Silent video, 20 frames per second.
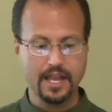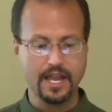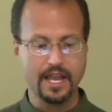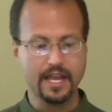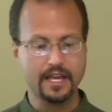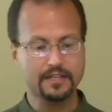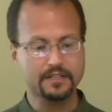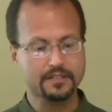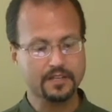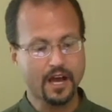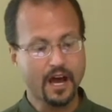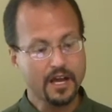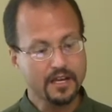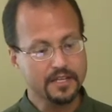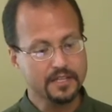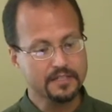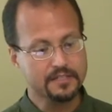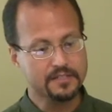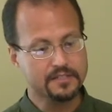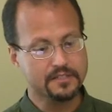And on
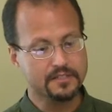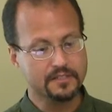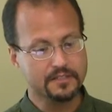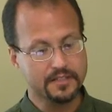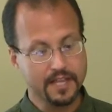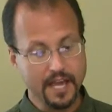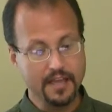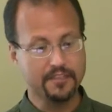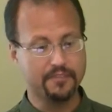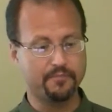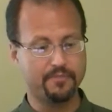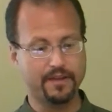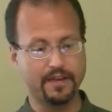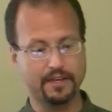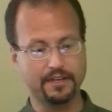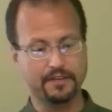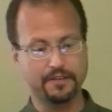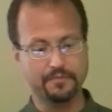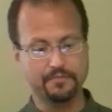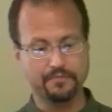his
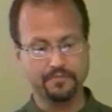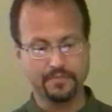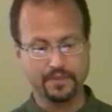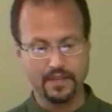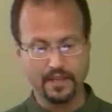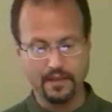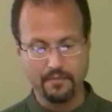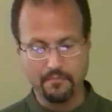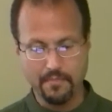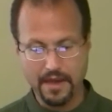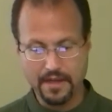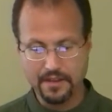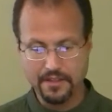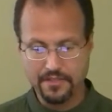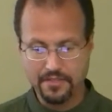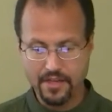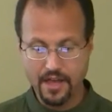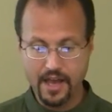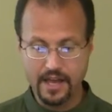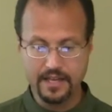deathbed,
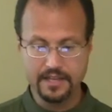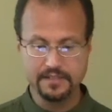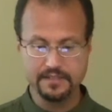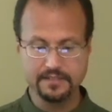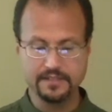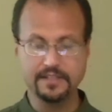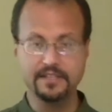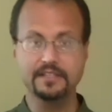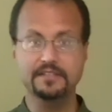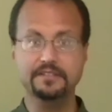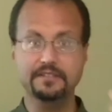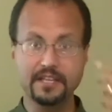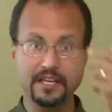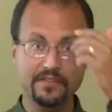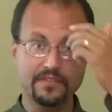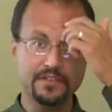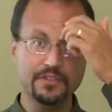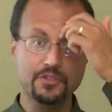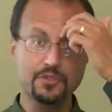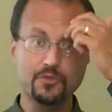Mattathias is
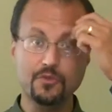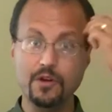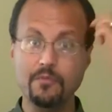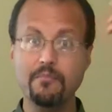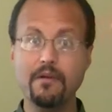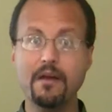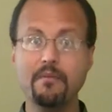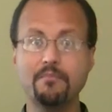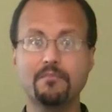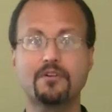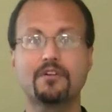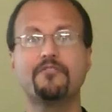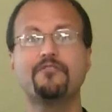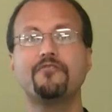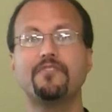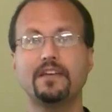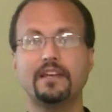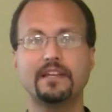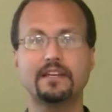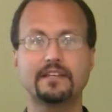given to remember
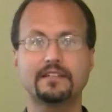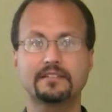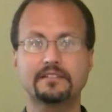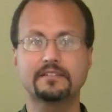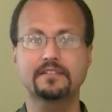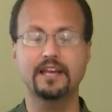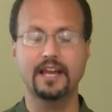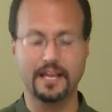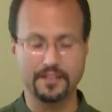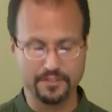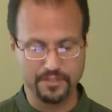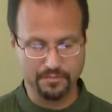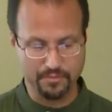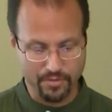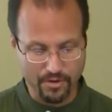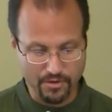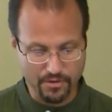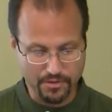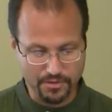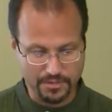Phinehas as a
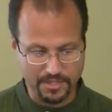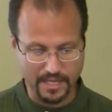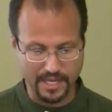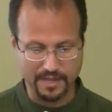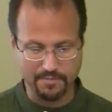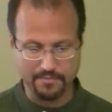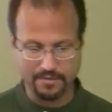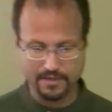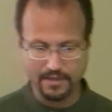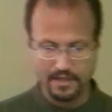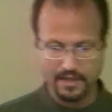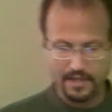prototype.